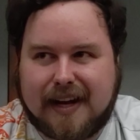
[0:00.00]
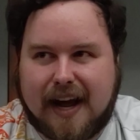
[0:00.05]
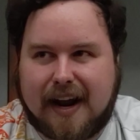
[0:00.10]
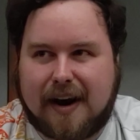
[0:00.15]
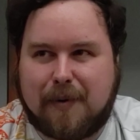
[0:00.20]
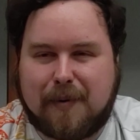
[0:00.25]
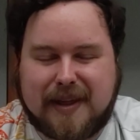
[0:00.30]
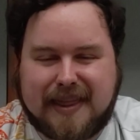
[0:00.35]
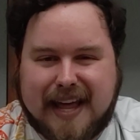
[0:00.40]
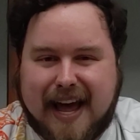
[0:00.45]

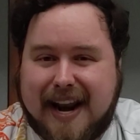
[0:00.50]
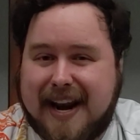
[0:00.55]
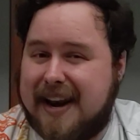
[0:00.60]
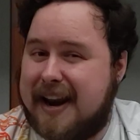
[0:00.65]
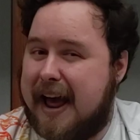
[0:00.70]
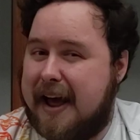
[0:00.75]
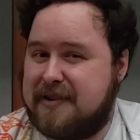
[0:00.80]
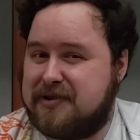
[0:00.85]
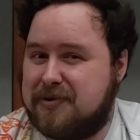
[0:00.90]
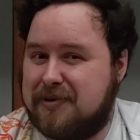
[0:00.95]
kind of win that
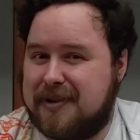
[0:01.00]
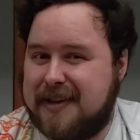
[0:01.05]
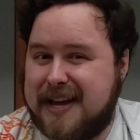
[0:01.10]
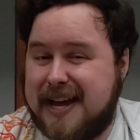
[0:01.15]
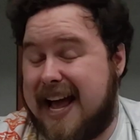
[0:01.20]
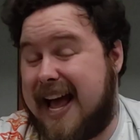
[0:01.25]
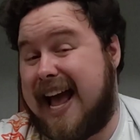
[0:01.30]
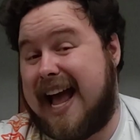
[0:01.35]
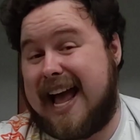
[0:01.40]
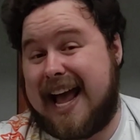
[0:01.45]

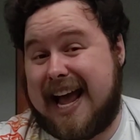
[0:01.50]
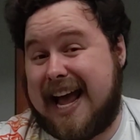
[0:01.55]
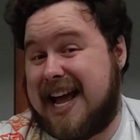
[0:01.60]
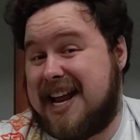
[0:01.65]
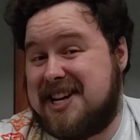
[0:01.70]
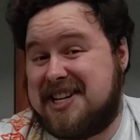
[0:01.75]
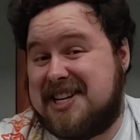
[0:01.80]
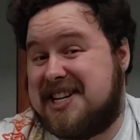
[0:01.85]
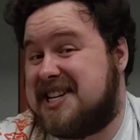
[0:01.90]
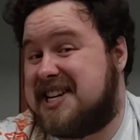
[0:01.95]
naturally,
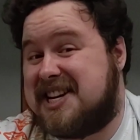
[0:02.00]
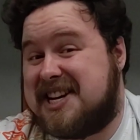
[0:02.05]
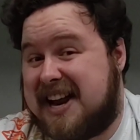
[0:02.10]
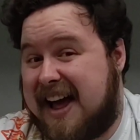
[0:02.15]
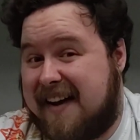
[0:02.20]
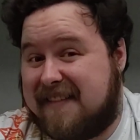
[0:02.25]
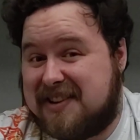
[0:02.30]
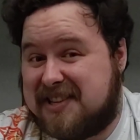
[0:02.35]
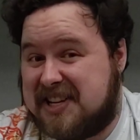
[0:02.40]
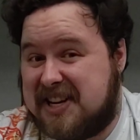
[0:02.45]
and he didn't
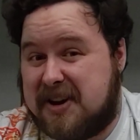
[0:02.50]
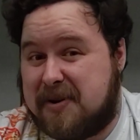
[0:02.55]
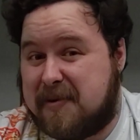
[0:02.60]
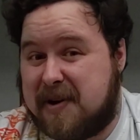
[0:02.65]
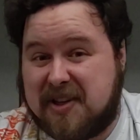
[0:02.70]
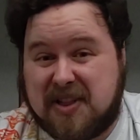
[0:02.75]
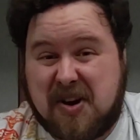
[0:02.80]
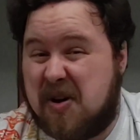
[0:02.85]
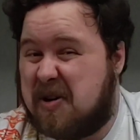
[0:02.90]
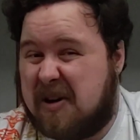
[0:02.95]
have a secret
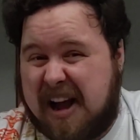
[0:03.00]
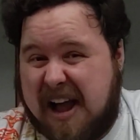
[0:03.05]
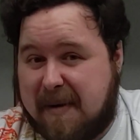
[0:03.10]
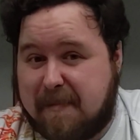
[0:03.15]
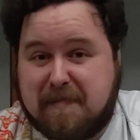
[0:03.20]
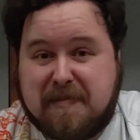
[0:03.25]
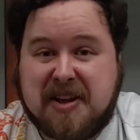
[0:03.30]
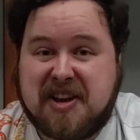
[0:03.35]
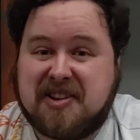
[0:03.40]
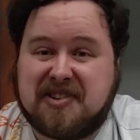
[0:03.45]
rare the whole
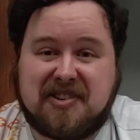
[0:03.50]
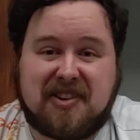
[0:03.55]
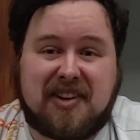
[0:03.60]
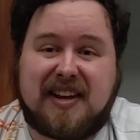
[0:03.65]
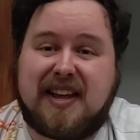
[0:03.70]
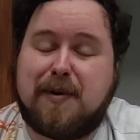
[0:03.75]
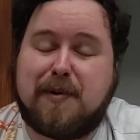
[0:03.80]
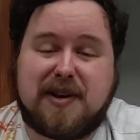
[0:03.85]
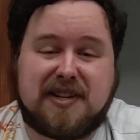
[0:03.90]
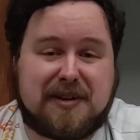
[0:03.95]
game. So
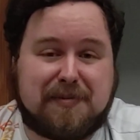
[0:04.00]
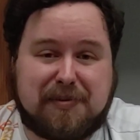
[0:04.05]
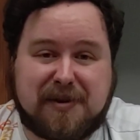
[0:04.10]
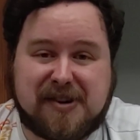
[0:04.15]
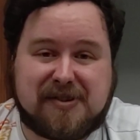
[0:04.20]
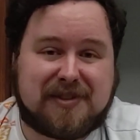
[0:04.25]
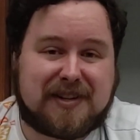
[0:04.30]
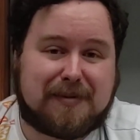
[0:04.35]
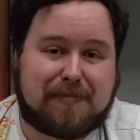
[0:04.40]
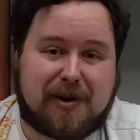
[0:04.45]
he wasn't
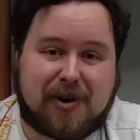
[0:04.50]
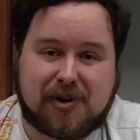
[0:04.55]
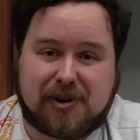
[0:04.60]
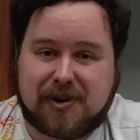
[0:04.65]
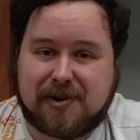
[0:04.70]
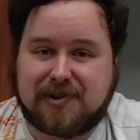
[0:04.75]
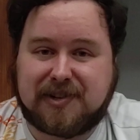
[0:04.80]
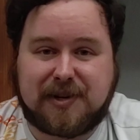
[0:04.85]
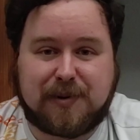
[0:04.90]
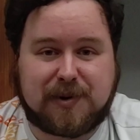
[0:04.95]
producing
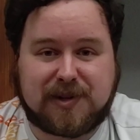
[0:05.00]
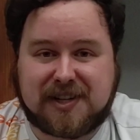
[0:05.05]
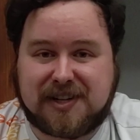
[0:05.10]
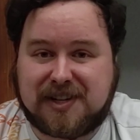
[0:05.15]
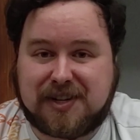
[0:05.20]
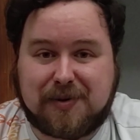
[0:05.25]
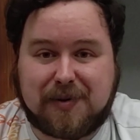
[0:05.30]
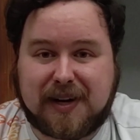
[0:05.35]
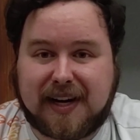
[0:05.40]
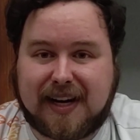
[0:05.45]
markers, he
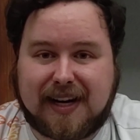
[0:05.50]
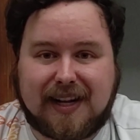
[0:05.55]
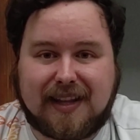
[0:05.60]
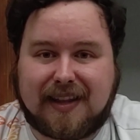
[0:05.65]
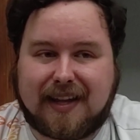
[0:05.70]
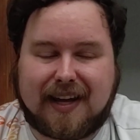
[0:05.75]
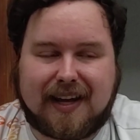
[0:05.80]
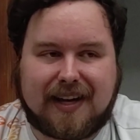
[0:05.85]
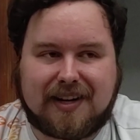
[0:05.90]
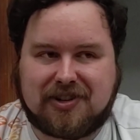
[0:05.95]
wasn't doing
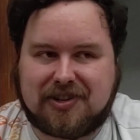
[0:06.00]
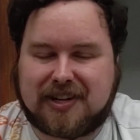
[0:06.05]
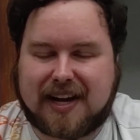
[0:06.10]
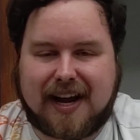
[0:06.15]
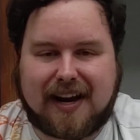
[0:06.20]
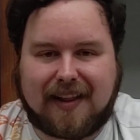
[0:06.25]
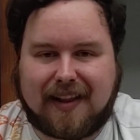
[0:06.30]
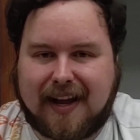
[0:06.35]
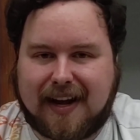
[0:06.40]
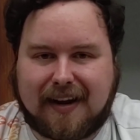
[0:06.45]
anything, it just
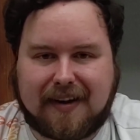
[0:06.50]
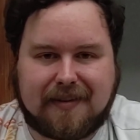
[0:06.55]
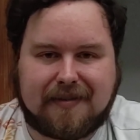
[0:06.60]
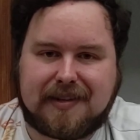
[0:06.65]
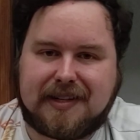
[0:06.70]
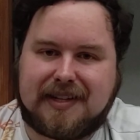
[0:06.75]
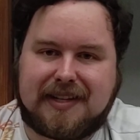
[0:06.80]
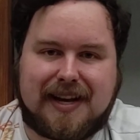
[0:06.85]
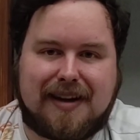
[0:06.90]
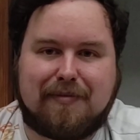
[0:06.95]
kind of
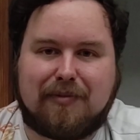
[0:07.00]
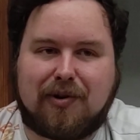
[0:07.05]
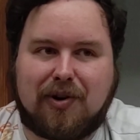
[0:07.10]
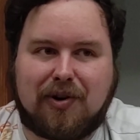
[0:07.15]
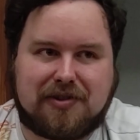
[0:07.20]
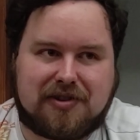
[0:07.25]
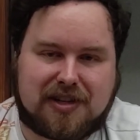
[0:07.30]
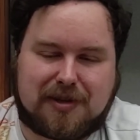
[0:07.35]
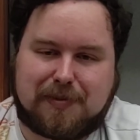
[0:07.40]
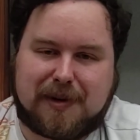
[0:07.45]

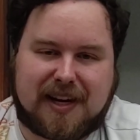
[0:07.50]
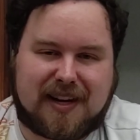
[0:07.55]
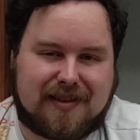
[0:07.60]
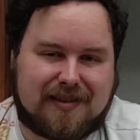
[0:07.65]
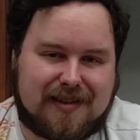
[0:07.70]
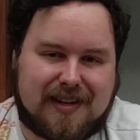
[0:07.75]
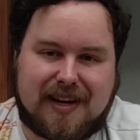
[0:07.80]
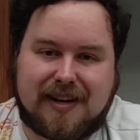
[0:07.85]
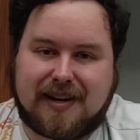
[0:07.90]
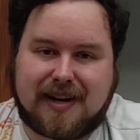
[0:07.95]
steamrolled just
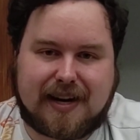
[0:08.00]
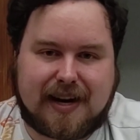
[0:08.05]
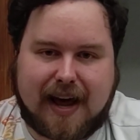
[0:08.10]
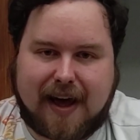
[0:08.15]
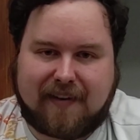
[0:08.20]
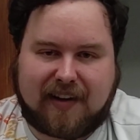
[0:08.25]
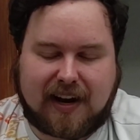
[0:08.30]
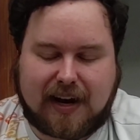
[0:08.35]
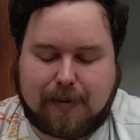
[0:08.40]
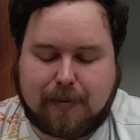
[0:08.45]
because he didn't
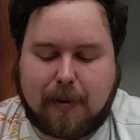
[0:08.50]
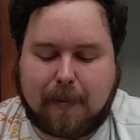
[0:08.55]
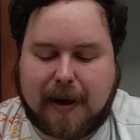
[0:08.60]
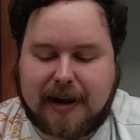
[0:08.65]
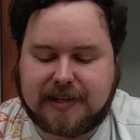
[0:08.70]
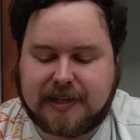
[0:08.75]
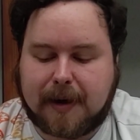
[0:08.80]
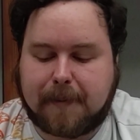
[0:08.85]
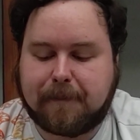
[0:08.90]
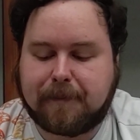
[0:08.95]
have any
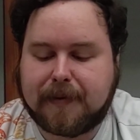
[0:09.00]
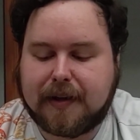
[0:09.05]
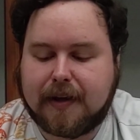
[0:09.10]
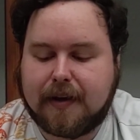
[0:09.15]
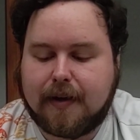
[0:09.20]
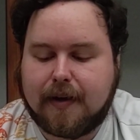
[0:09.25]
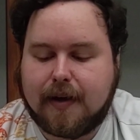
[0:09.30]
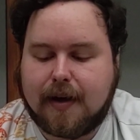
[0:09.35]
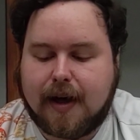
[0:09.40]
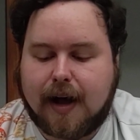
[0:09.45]
momentum.
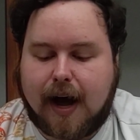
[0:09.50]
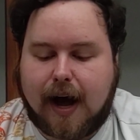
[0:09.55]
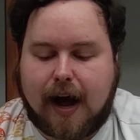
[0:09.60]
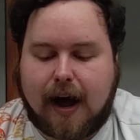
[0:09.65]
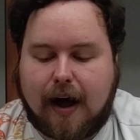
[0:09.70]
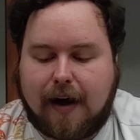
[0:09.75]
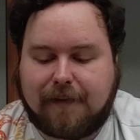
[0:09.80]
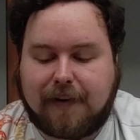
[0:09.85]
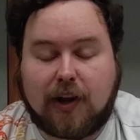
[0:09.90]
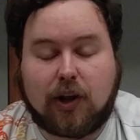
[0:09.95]

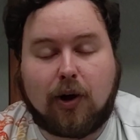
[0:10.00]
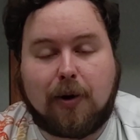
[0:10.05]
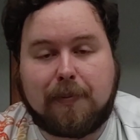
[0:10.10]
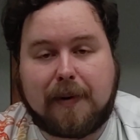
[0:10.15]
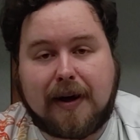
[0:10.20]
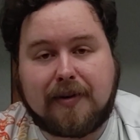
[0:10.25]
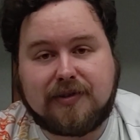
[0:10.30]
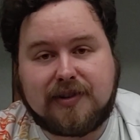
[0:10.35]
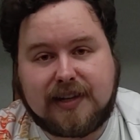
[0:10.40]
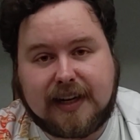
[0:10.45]

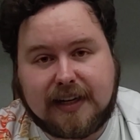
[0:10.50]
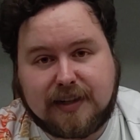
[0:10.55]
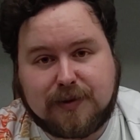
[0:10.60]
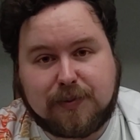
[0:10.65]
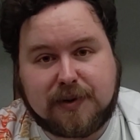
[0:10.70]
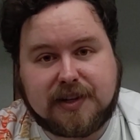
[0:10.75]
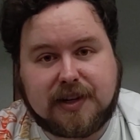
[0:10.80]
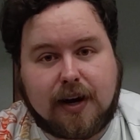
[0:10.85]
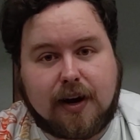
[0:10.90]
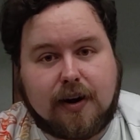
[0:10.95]
Follow-up round
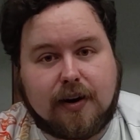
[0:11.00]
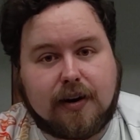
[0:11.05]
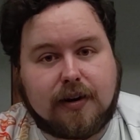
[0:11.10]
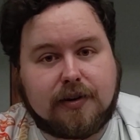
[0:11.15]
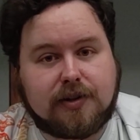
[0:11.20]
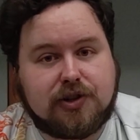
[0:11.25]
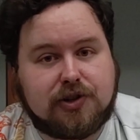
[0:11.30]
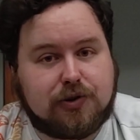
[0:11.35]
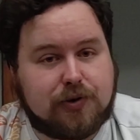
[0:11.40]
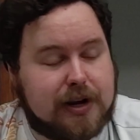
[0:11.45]
6 was
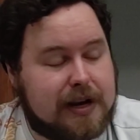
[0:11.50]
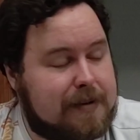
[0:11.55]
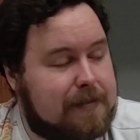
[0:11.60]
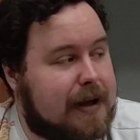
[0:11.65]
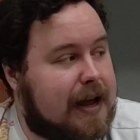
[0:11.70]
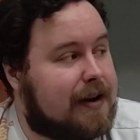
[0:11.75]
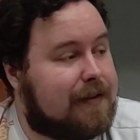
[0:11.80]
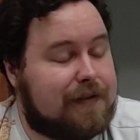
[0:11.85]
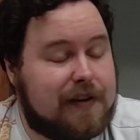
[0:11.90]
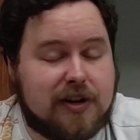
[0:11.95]
our stream
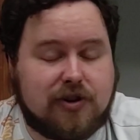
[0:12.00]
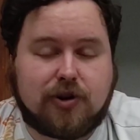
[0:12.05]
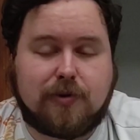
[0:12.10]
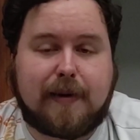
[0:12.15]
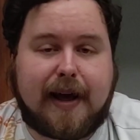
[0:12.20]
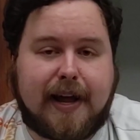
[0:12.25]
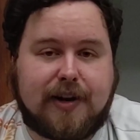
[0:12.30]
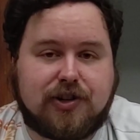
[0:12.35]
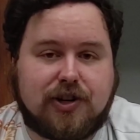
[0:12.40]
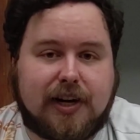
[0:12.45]
and feature
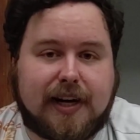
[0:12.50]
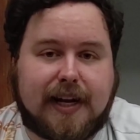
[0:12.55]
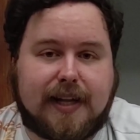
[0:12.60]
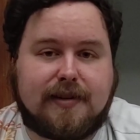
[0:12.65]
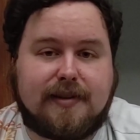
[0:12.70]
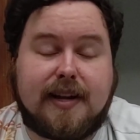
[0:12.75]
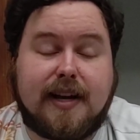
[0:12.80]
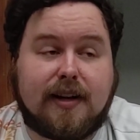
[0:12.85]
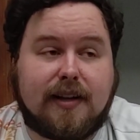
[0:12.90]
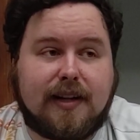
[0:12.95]
match
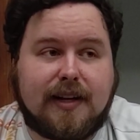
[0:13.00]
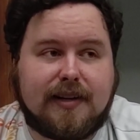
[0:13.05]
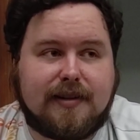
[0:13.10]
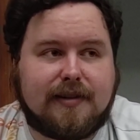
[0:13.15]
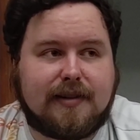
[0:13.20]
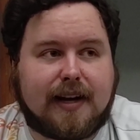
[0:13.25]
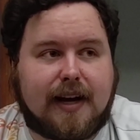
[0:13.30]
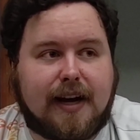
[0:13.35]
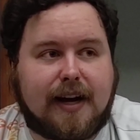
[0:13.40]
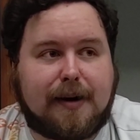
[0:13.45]
against
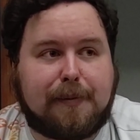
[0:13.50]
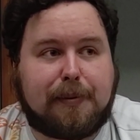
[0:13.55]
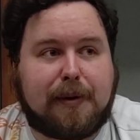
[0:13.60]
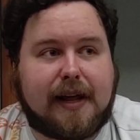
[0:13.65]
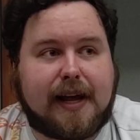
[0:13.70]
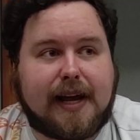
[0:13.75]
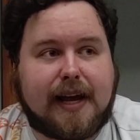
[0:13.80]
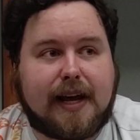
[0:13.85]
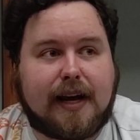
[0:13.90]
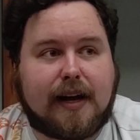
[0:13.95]
Nicholas,
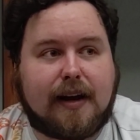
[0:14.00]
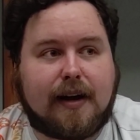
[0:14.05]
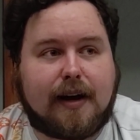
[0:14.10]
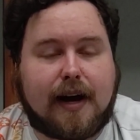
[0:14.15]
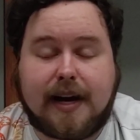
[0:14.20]
playing